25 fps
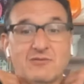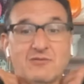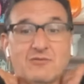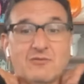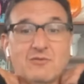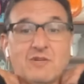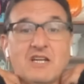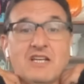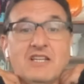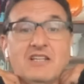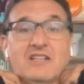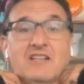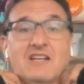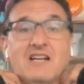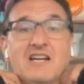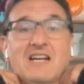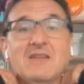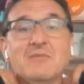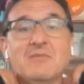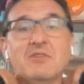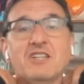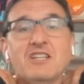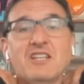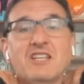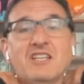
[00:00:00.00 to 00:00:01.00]
right?
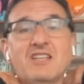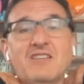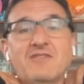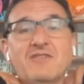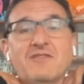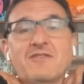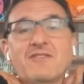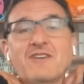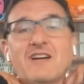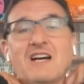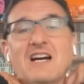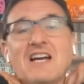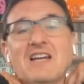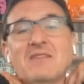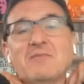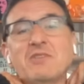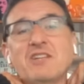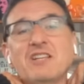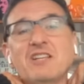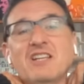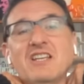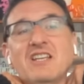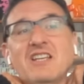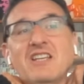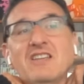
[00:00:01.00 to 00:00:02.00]
I believe I
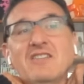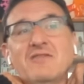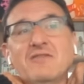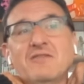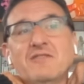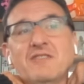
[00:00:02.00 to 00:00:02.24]
believe